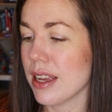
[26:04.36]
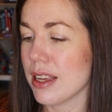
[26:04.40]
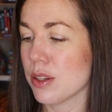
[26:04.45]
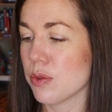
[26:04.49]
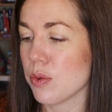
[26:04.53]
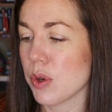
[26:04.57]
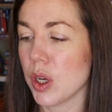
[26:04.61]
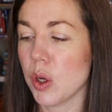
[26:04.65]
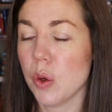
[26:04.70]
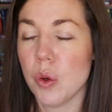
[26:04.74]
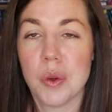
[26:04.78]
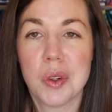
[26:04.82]

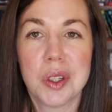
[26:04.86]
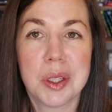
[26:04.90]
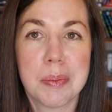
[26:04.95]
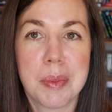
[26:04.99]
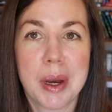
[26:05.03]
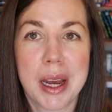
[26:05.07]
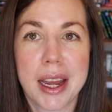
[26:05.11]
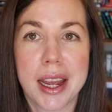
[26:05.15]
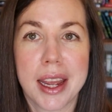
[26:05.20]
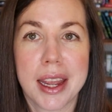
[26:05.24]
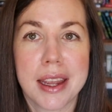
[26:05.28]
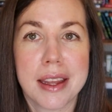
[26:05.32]
is recruited
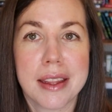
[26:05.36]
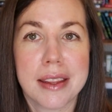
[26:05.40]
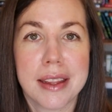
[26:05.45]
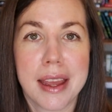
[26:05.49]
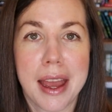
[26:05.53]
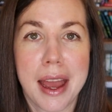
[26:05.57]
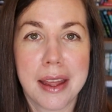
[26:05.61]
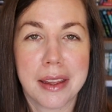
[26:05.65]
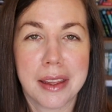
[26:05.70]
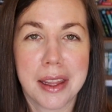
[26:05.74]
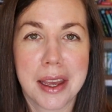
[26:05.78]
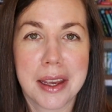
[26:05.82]
by
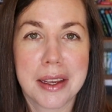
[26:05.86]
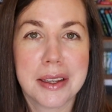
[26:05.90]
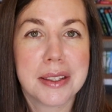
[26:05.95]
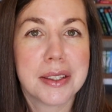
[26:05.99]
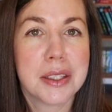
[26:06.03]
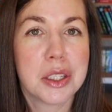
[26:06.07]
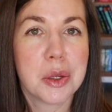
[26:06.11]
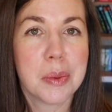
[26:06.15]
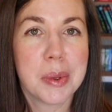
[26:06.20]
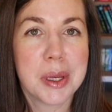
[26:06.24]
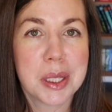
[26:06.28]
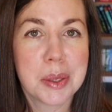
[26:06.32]
the
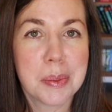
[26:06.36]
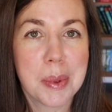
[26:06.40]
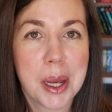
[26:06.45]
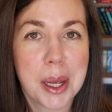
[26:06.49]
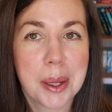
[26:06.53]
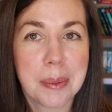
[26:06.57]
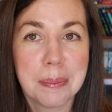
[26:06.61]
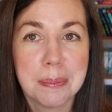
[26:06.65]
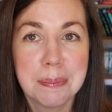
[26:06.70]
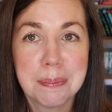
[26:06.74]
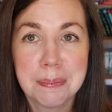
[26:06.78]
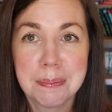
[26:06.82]
Allies to be a
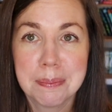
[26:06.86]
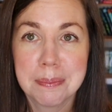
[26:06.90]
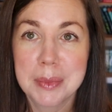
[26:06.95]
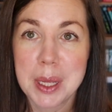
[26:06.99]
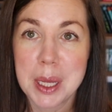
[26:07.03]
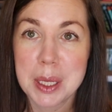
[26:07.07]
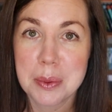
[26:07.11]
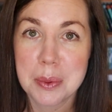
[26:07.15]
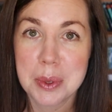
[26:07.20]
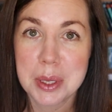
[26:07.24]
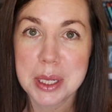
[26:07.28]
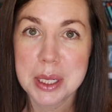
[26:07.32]
spy.
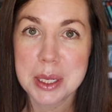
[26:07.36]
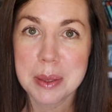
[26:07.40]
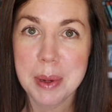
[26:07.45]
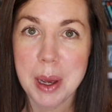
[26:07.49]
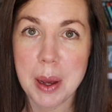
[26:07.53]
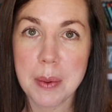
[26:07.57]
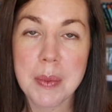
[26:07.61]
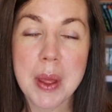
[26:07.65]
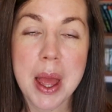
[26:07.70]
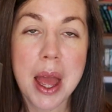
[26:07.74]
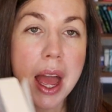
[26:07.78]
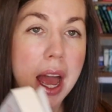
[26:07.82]
That's what it's
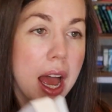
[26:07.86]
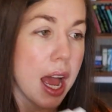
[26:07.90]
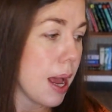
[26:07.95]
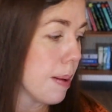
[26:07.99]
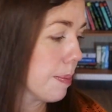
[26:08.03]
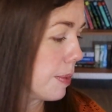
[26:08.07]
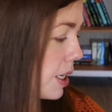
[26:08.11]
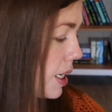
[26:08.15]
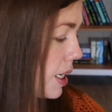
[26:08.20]
about. I'm